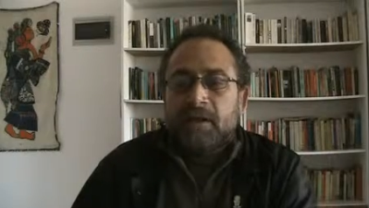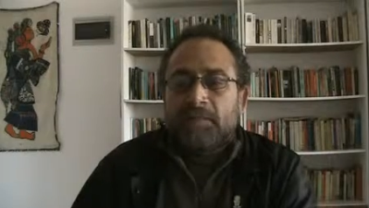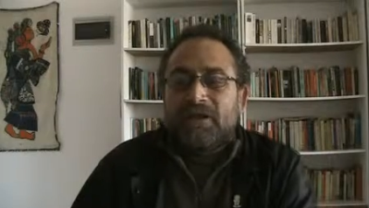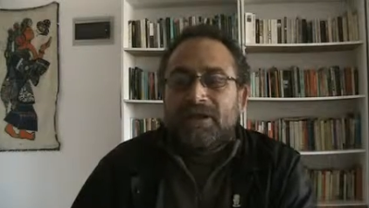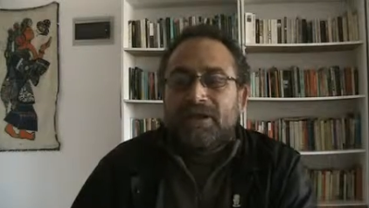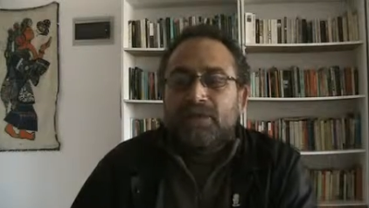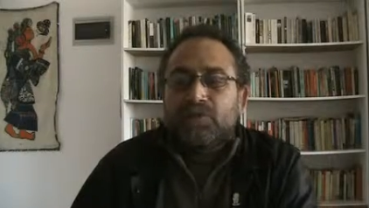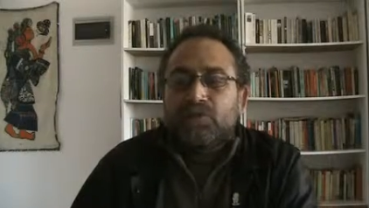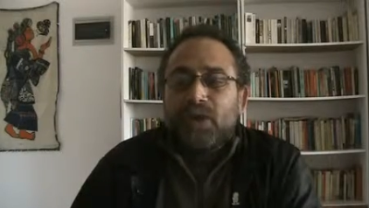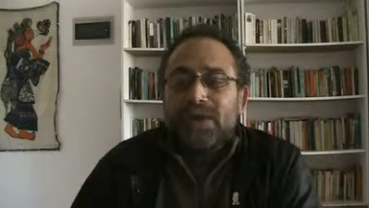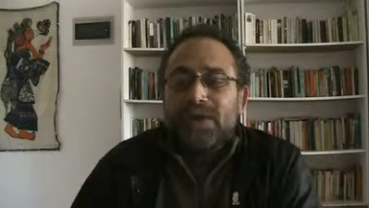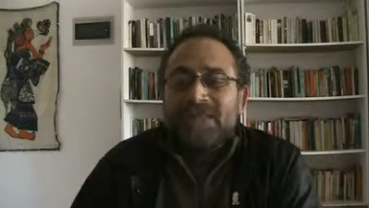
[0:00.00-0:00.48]

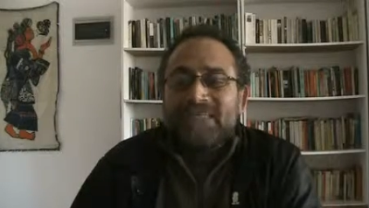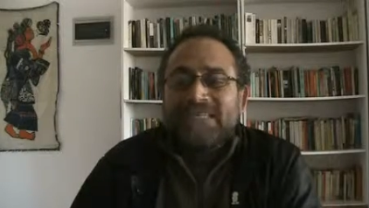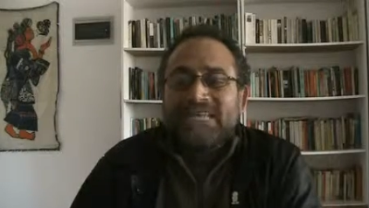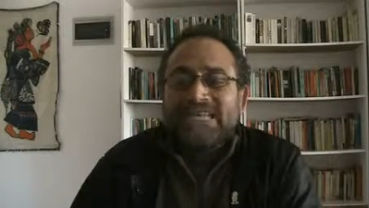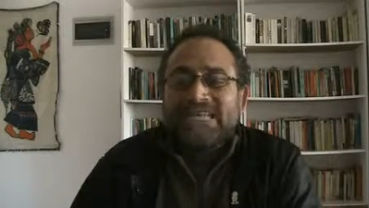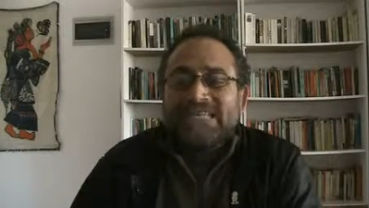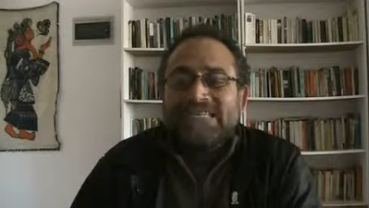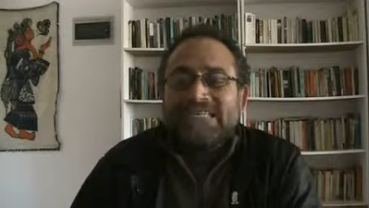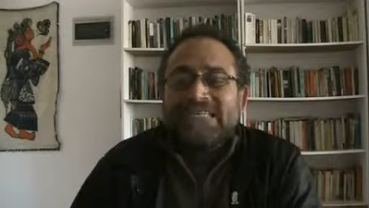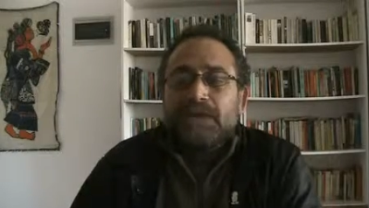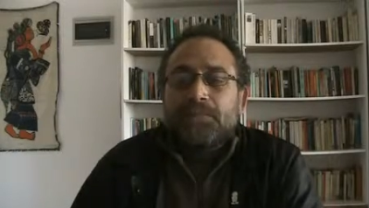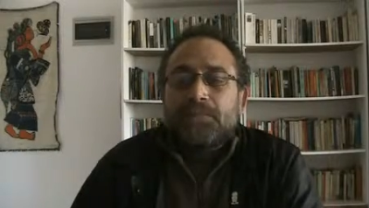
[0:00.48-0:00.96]
But what
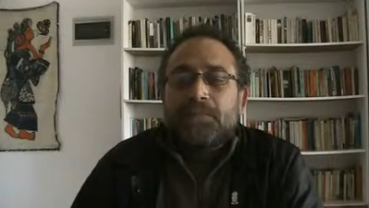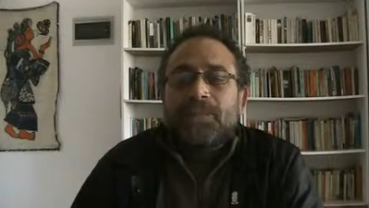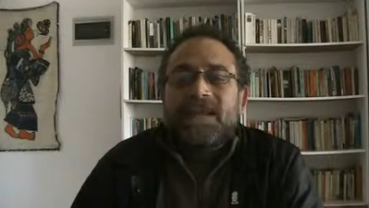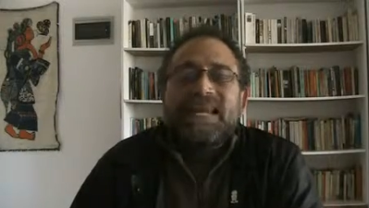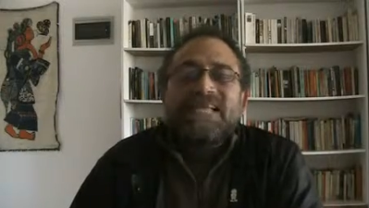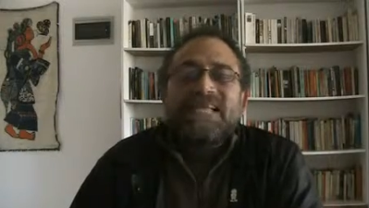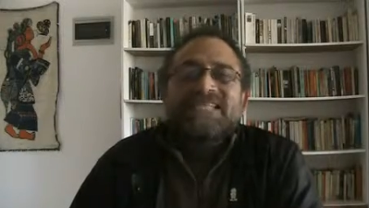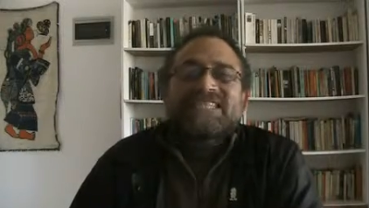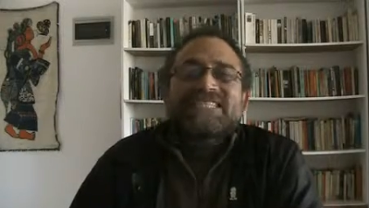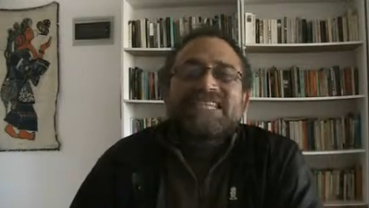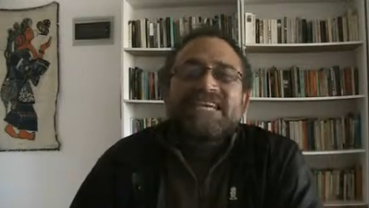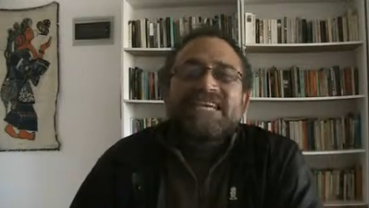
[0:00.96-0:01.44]
is the
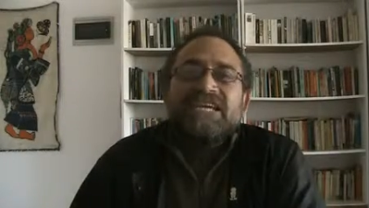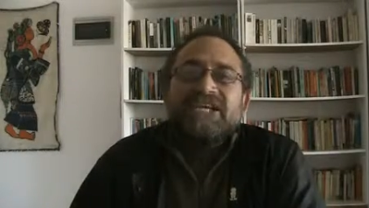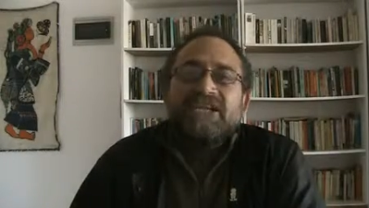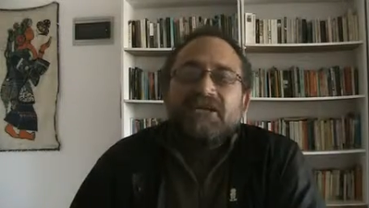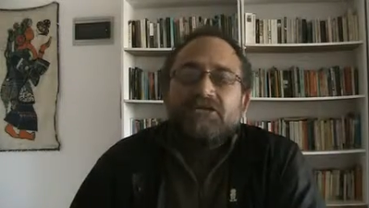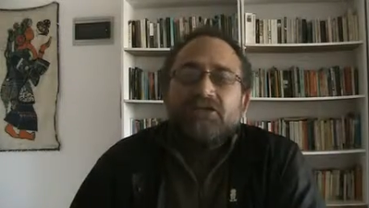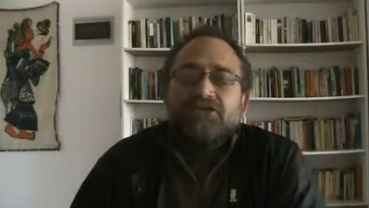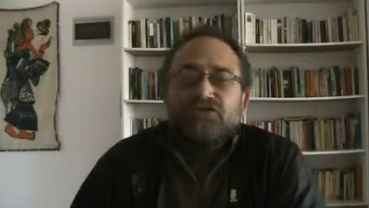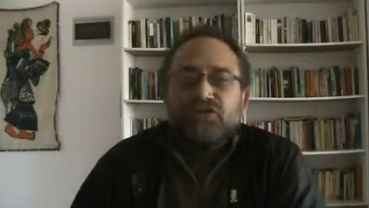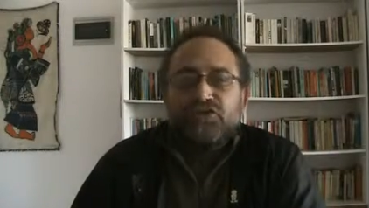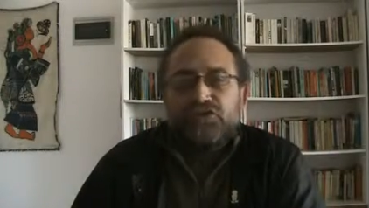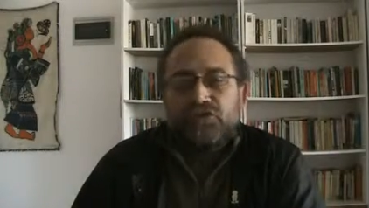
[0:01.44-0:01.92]

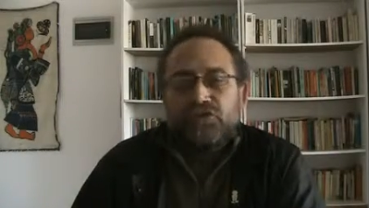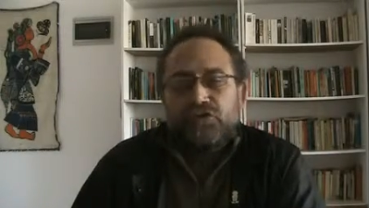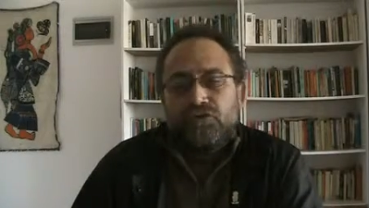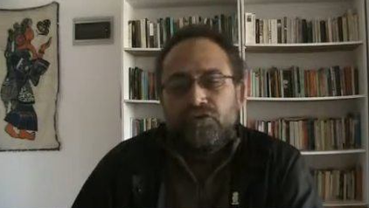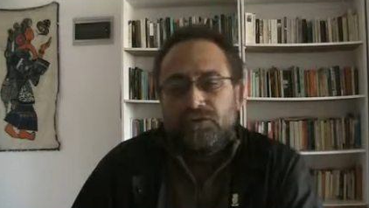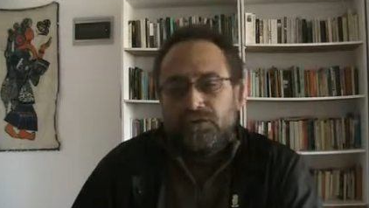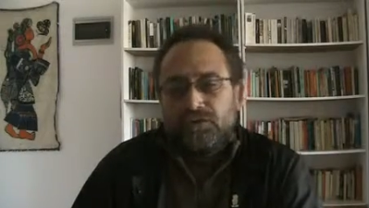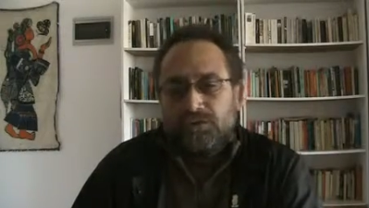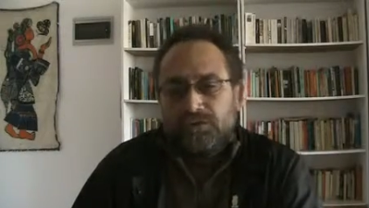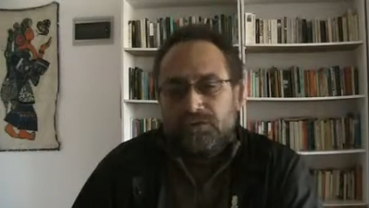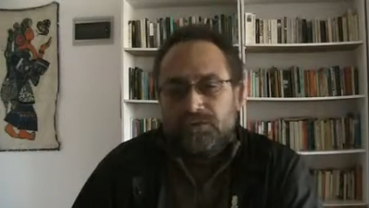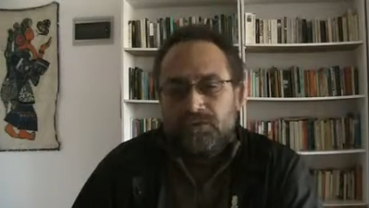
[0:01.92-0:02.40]
Palestinian to
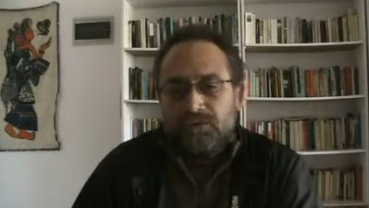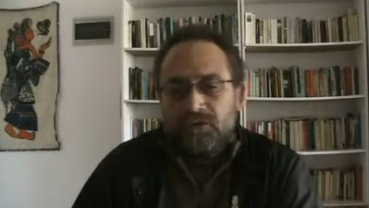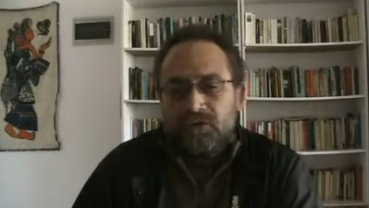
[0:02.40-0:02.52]
do